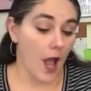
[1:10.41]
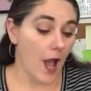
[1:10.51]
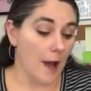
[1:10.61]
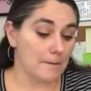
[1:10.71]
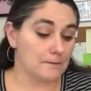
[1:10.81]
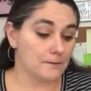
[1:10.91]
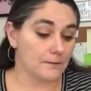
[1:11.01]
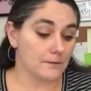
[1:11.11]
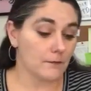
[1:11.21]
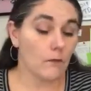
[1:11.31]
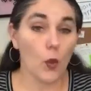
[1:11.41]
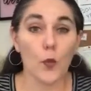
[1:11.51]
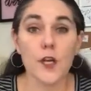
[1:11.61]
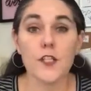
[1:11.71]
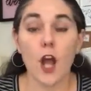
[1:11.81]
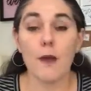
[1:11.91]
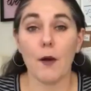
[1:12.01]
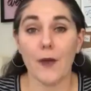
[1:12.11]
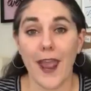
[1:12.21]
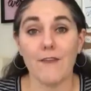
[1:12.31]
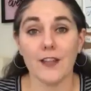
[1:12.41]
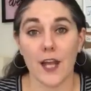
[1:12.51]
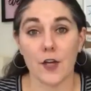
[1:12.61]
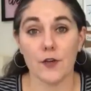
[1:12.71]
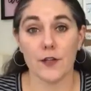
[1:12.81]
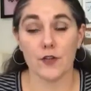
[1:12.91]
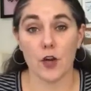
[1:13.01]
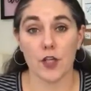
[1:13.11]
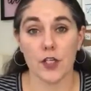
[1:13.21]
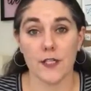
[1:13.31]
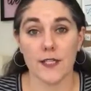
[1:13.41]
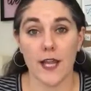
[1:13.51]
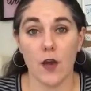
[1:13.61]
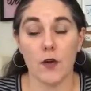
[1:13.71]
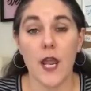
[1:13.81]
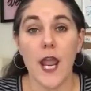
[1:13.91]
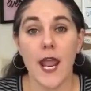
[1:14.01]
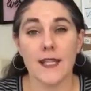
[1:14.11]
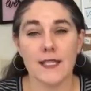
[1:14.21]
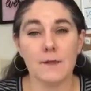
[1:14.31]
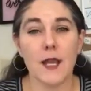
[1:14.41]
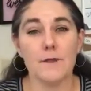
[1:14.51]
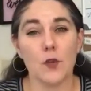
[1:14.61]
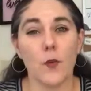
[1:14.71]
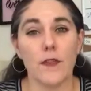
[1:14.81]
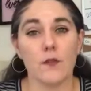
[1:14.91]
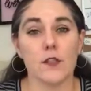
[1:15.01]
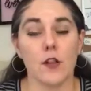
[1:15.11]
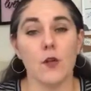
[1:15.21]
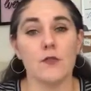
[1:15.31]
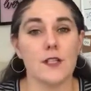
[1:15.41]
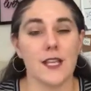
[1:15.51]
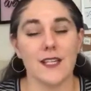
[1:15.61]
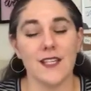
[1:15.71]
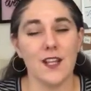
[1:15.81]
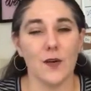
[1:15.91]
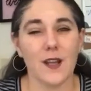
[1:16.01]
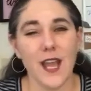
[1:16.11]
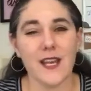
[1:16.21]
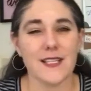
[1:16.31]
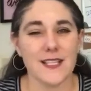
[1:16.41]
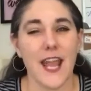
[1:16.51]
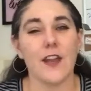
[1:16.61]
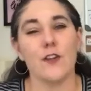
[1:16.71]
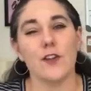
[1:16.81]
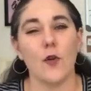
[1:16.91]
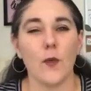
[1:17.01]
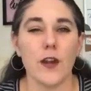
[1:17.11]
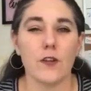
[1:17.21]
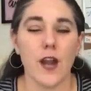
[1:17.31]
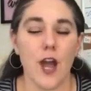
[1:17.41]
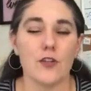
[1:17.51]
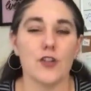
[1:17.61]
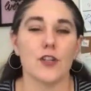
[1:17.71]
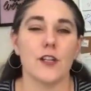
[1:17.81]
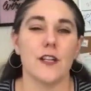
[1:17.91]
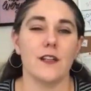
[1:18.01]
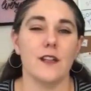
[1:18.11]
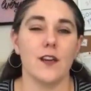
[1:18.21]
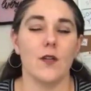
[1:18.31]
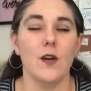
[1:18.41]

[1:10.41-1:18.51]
We're going to talk about, we have a lot of new construction in town, and sometimes the way those close get, kind of staggered. Regular house, you're looking at,